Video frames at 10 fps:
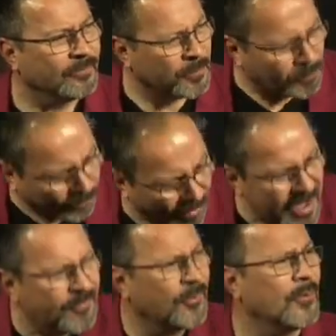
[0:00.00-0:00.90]
to
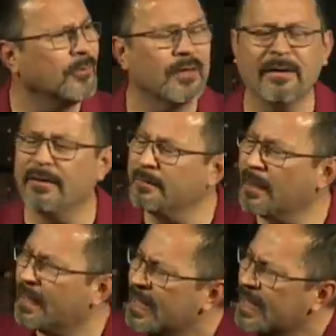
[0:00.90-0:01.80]
pray for those that are in,
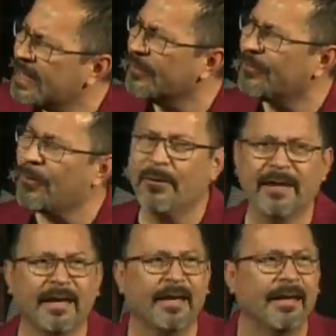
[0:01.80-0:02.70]
the, in
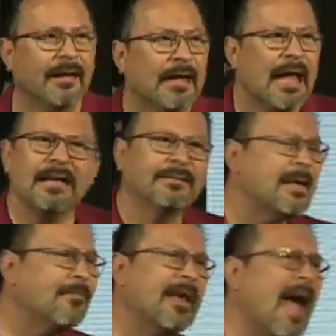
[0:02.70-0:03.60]
authority. And the
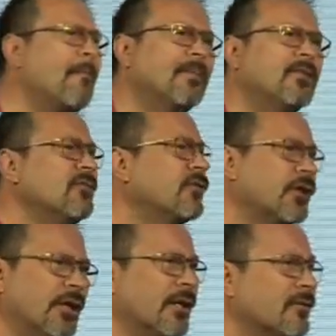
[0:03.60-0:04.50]
same thing happens in
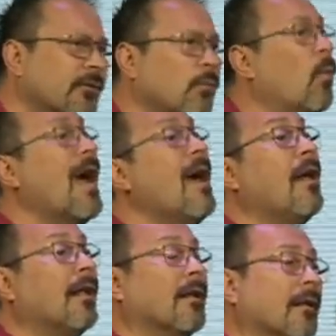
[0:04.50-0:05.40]
church as
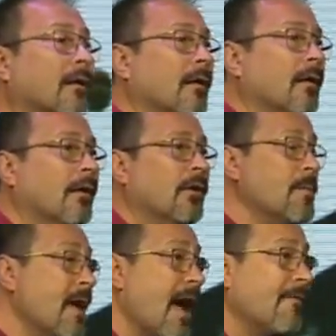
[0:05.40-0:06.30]
well. You
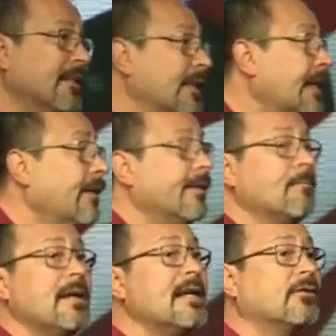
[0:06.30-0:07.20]
may have a leader
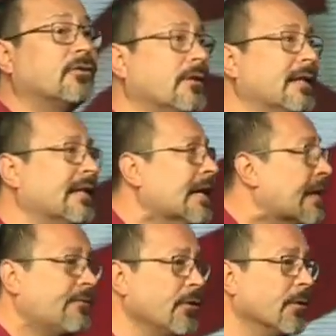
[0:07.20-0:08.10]
in ministry
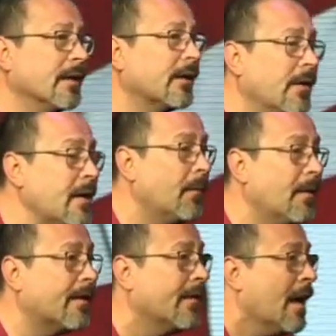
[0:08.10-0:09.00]
that you don't agree
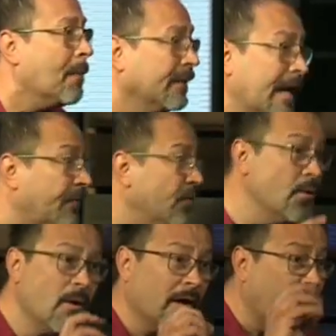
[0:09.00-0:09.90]
with, but if you are